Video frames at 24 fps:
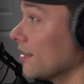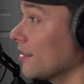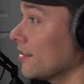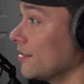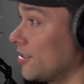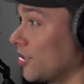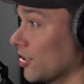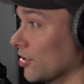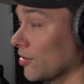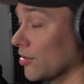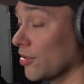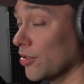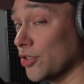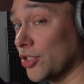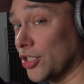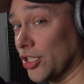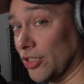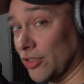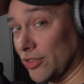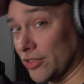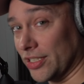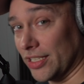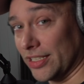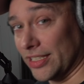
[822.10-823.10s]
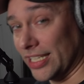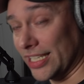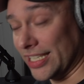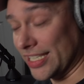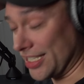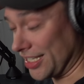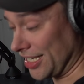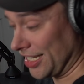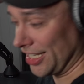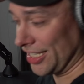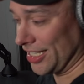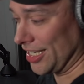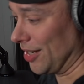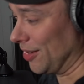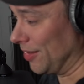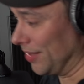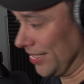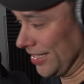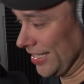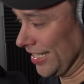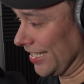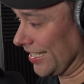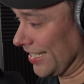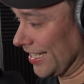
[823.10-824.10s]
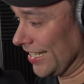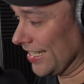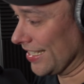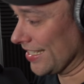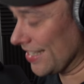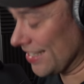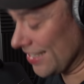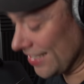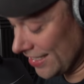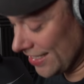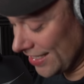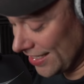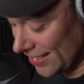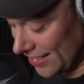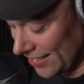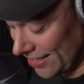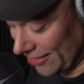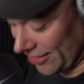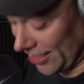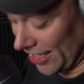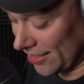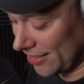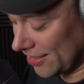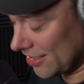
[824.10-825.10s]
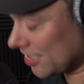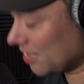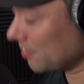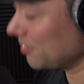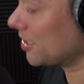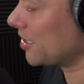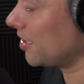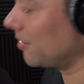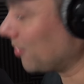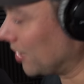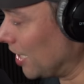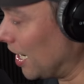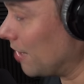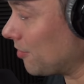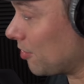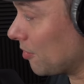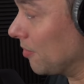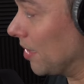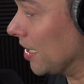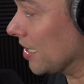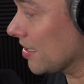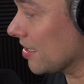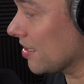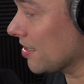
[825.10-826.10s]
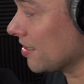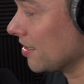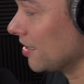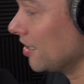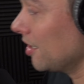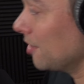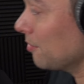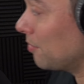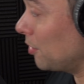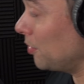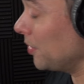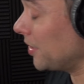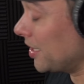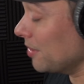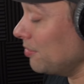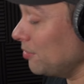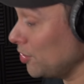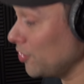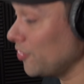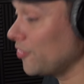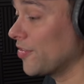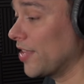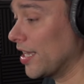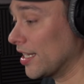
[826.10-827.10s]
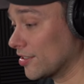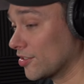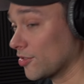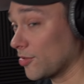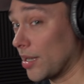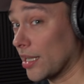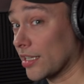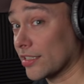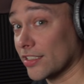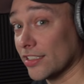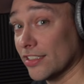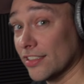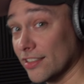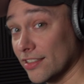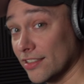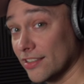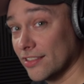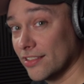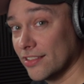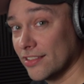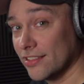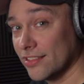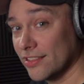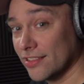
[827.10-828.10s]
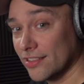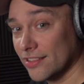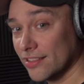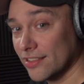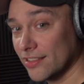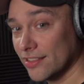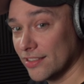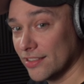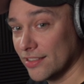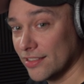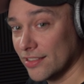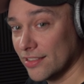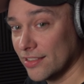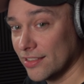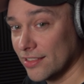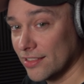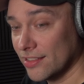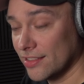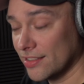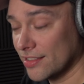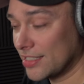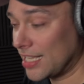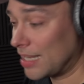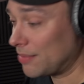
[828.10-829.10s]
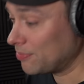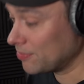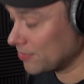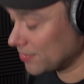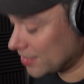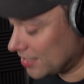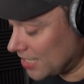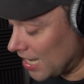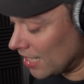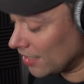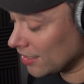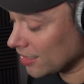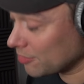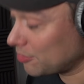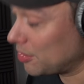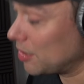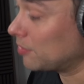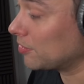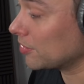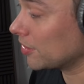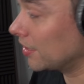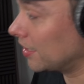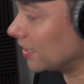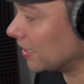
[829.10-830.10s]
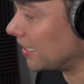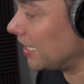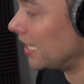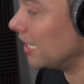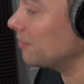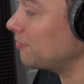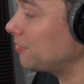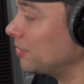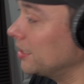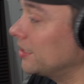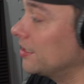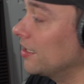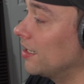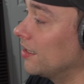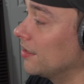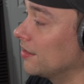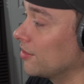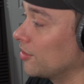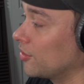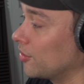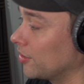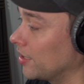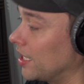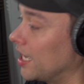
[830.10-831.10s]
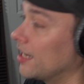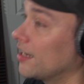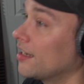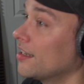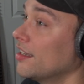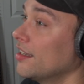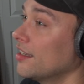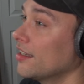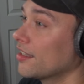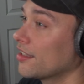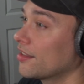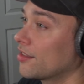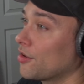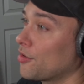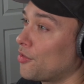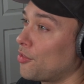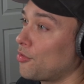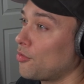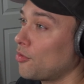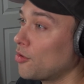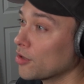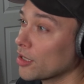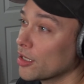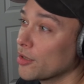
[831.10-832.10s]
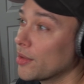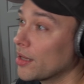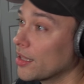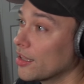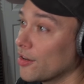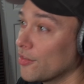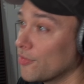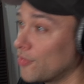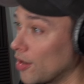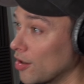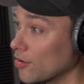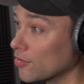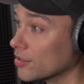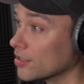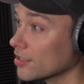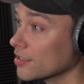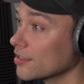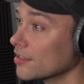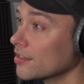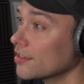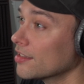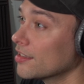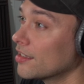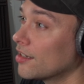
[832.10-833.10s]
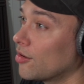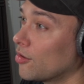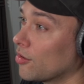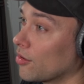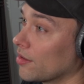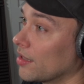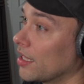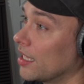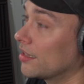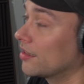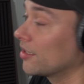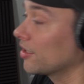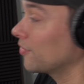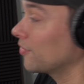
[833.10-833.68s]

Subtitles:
delusional to think it's going to go in like it is. Okay, it's going to be some compromises. But we can move that direction. Stop telling people that it can't be done, or that they're throwing away their vote, or that their